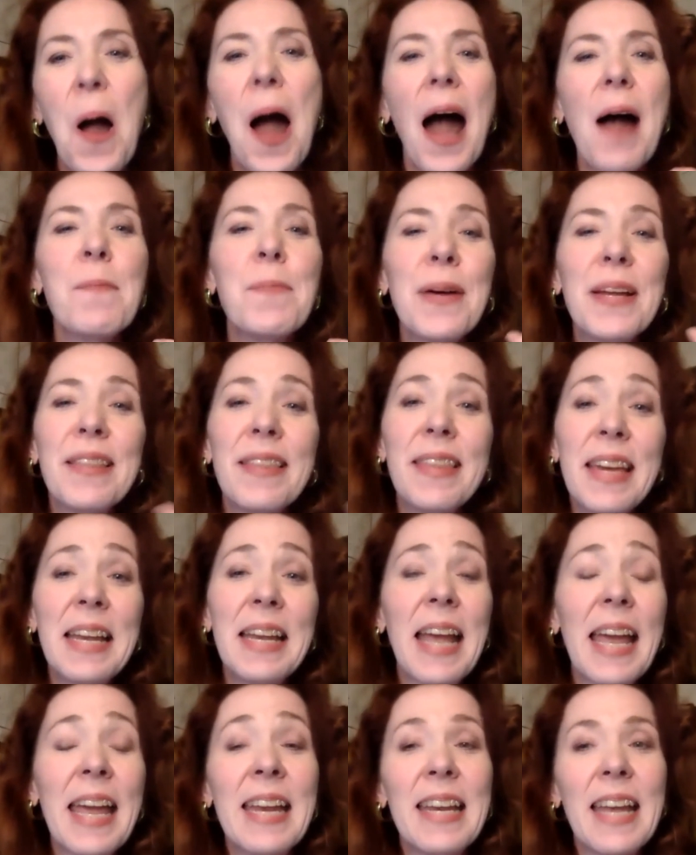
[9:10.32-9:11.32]
but
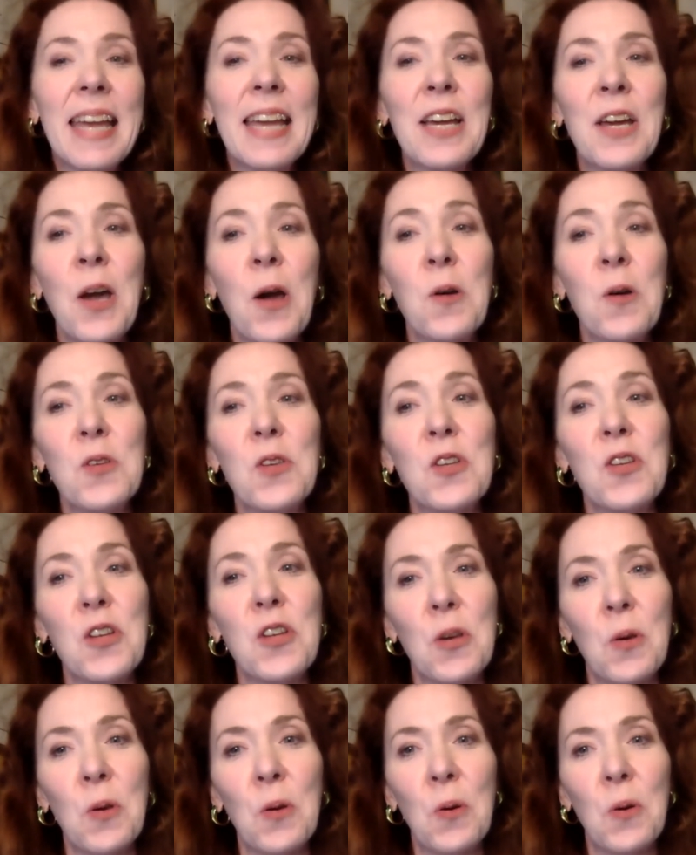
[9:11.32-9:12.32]
then it goes
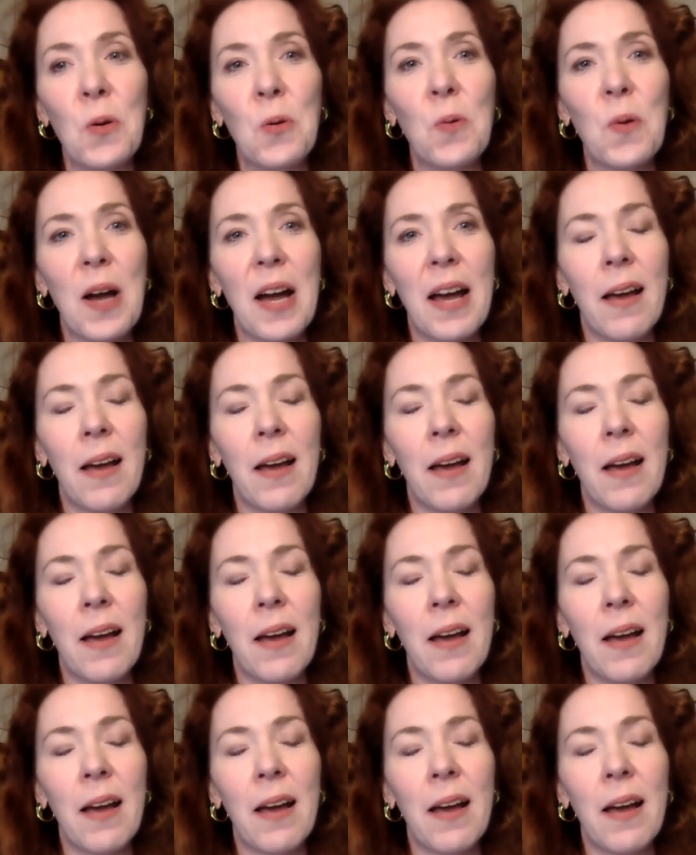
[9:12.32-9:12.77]
to,